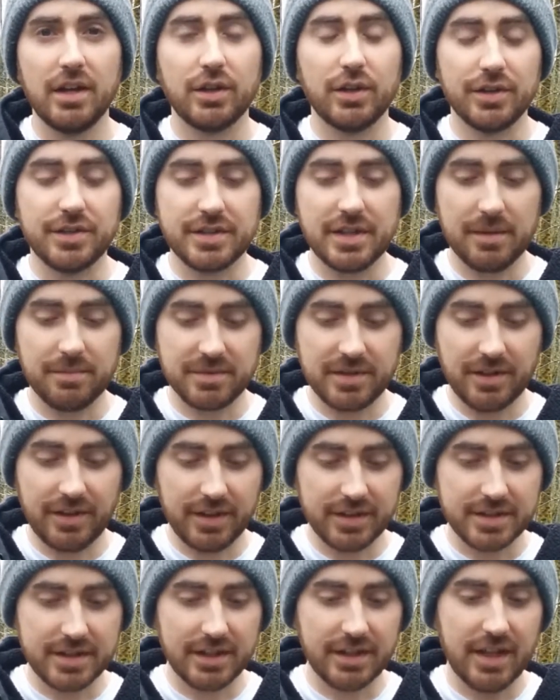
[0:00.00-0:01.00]
good tips and
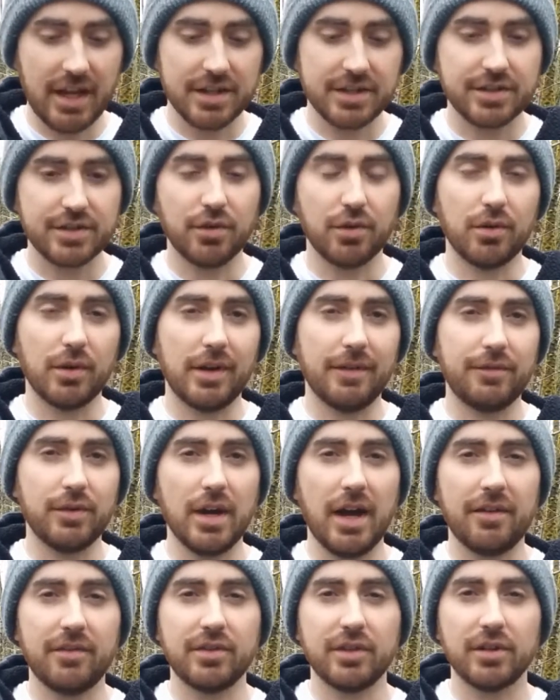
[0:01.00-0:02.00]
things like that. So if
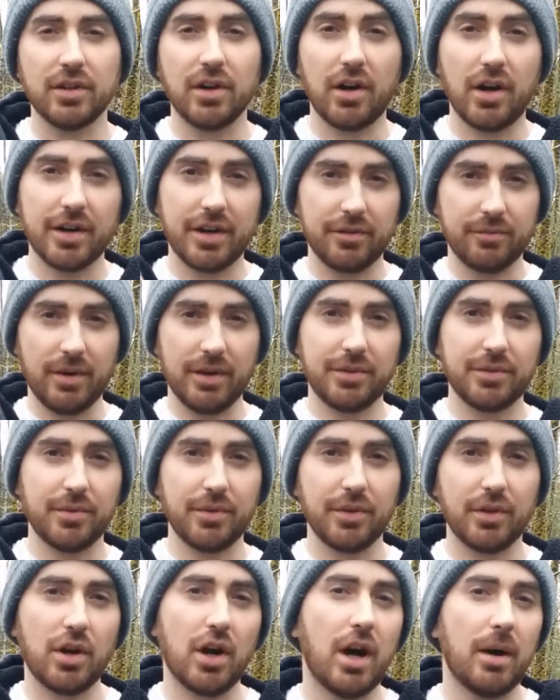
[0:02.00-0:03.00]
you haven't gone and read
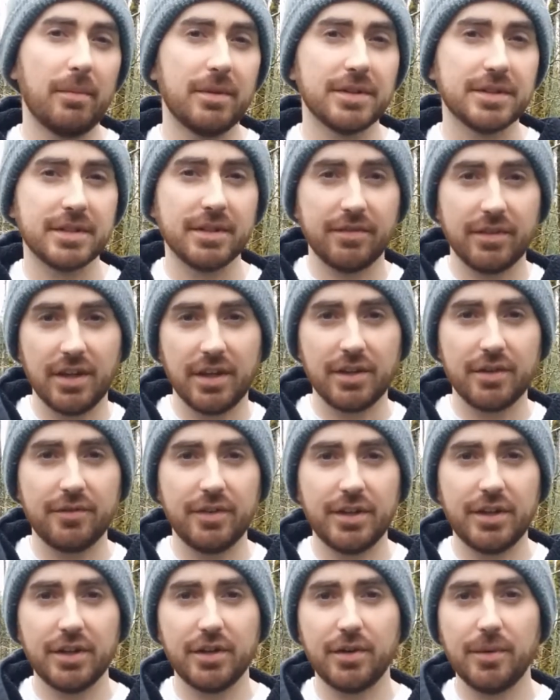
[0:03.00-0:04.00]
through the comments of the other
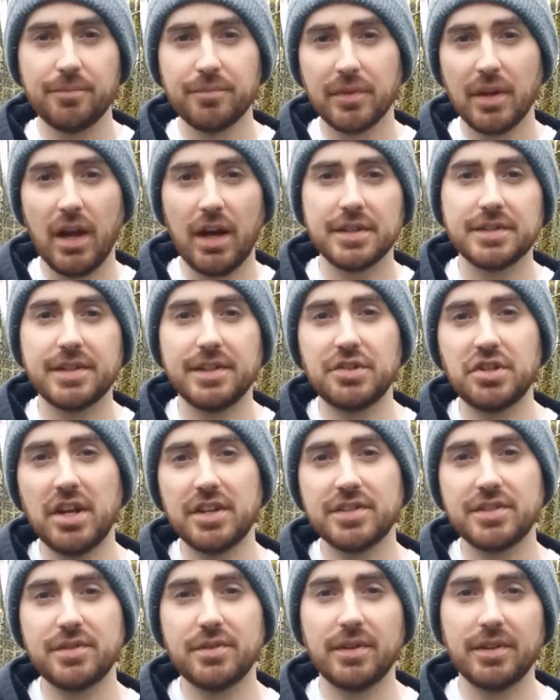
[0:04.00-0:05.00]
video, I
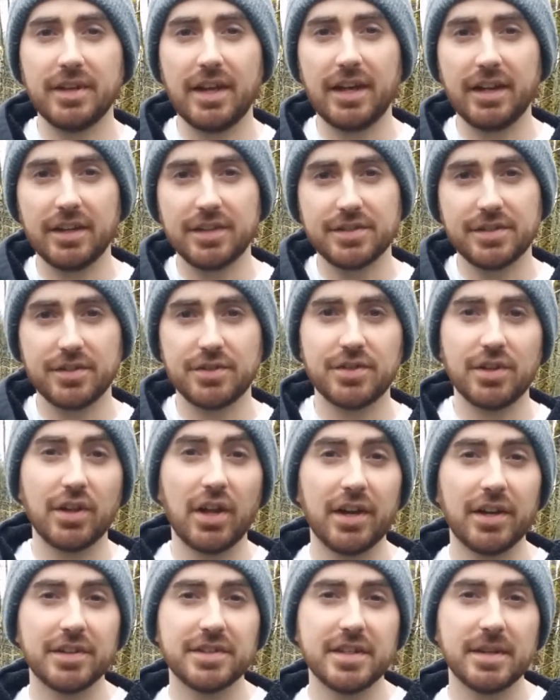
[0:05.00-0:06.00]
suggest doing that because there's a
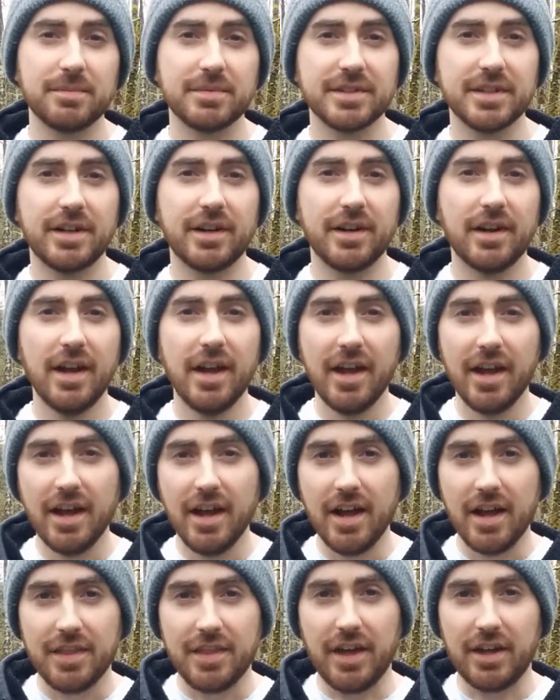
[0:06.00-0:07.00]
lot of tips there
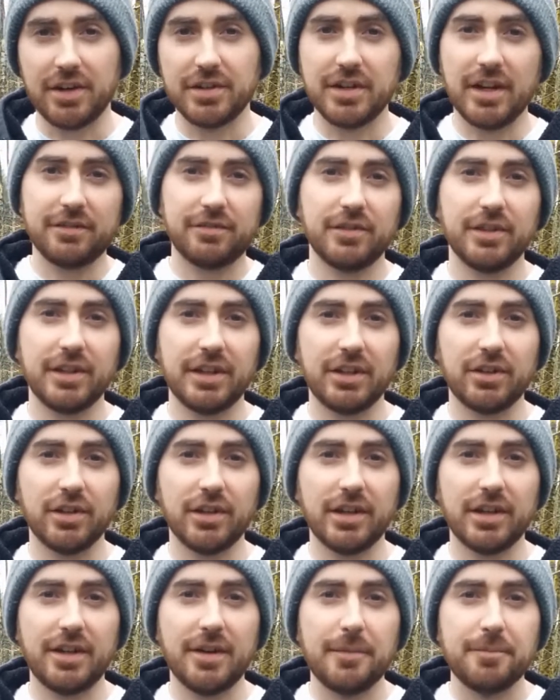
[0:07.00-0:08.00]
that are definitely
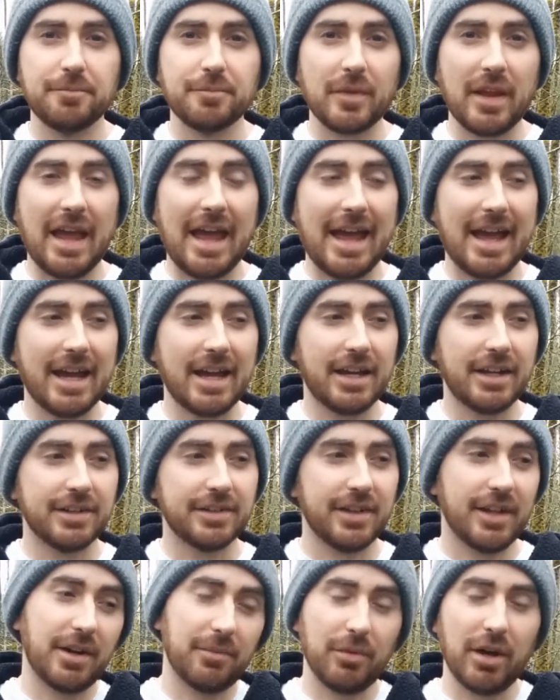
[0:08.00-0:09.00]
good and
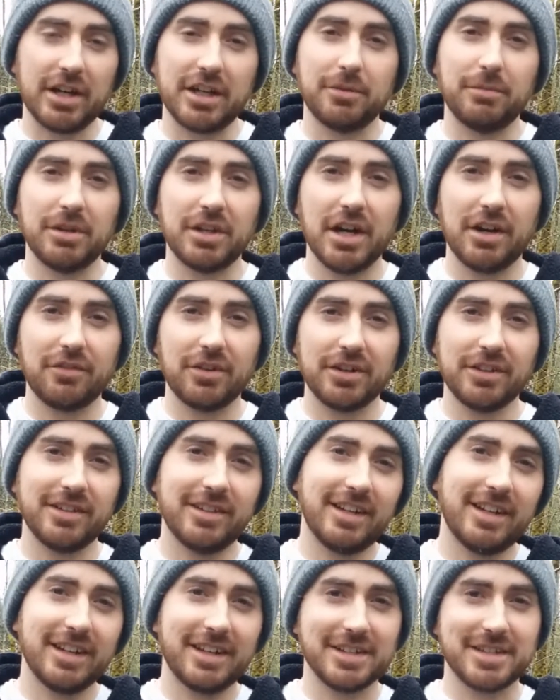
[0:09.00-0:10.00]
that I'm not going to be covering
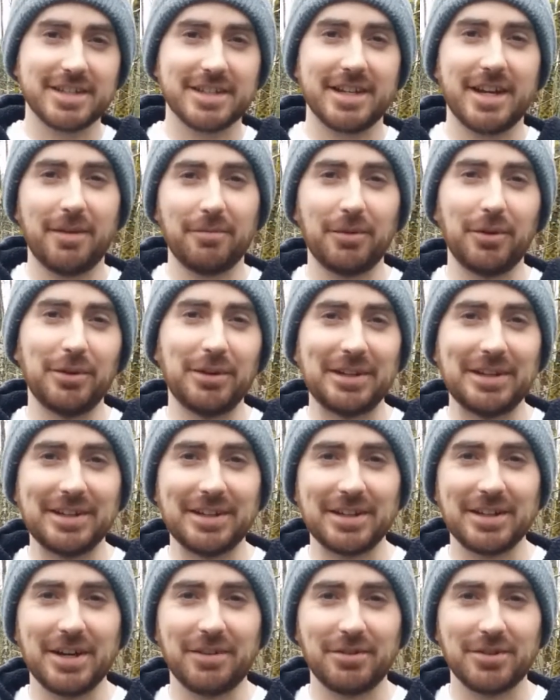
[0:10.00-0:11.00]
today because I'm only going
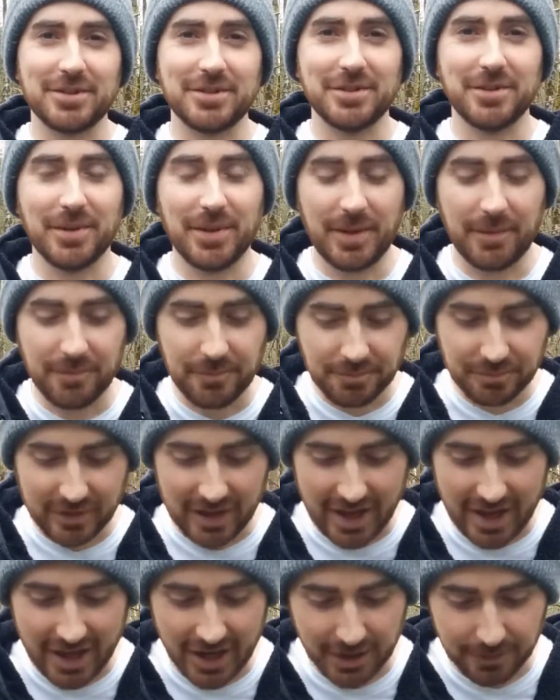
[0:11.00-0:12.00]
to cover two of them.
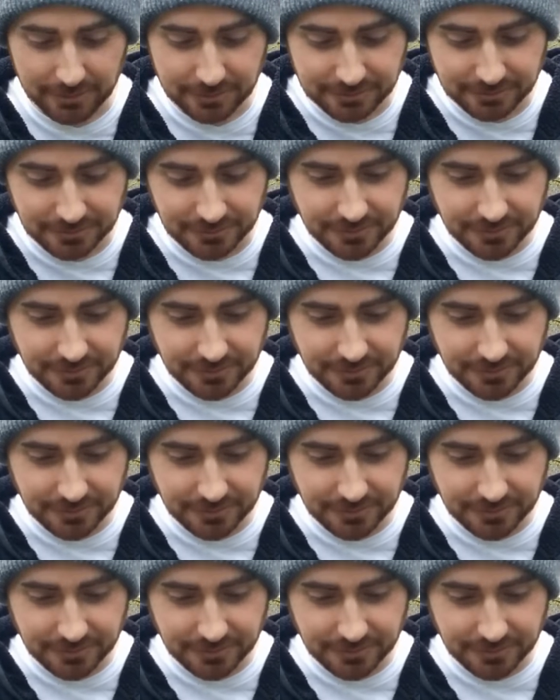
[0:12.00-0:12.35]
And